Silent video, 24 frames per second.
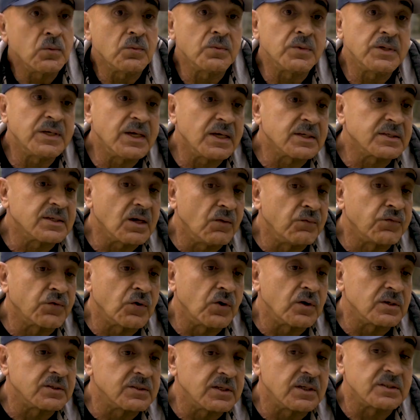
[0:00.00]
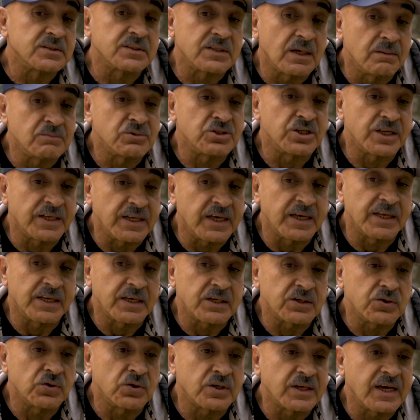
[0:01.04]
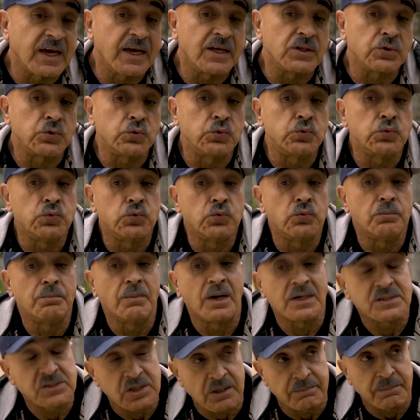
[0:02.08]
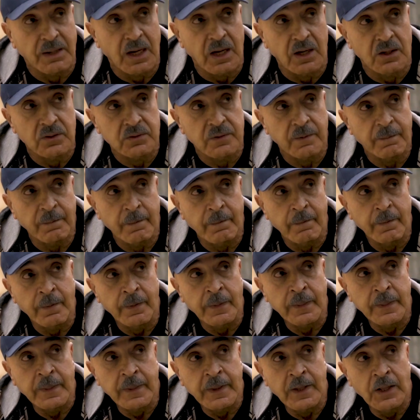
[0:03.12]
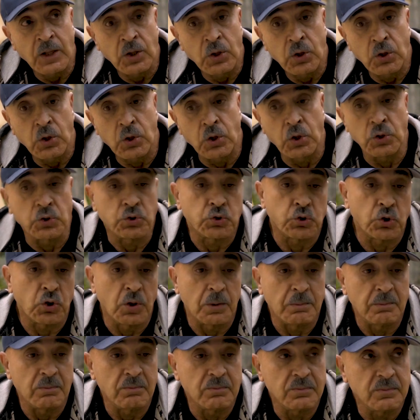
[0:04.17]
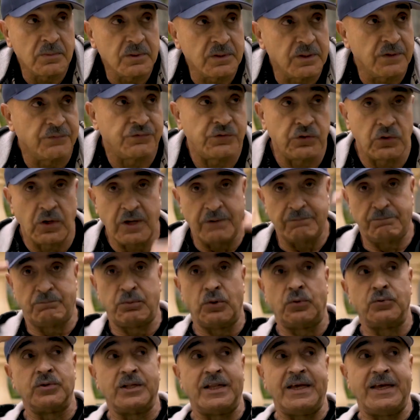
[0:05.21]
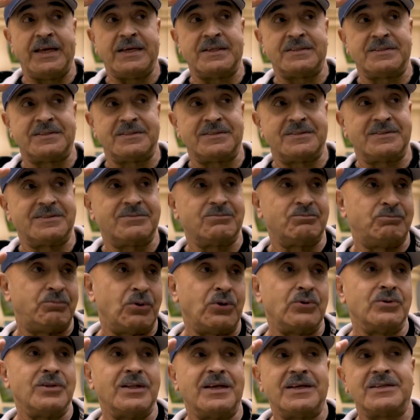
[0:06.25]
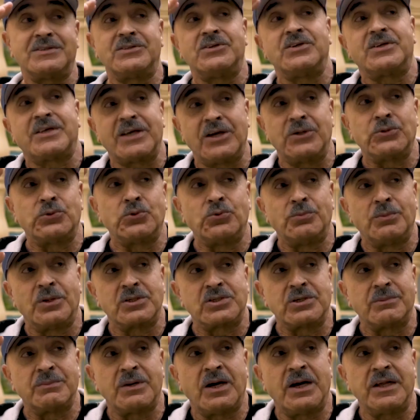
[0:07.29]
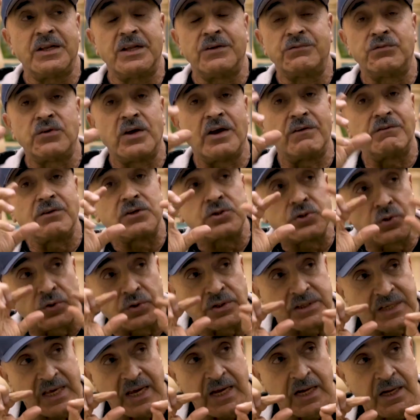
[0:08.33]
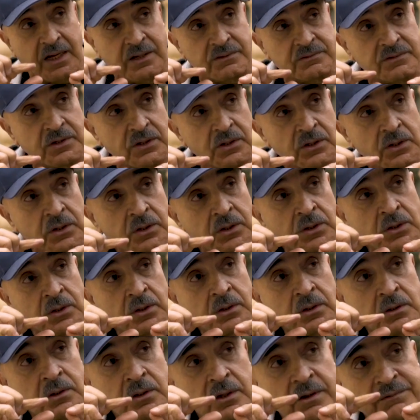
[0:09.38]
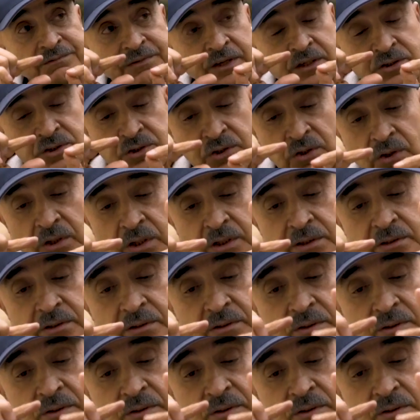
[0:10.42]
Yes, of course, there's some genetic you can't do much about. In term, if you have bow legs, you can't do much about it. If you have a short calf, if they're short,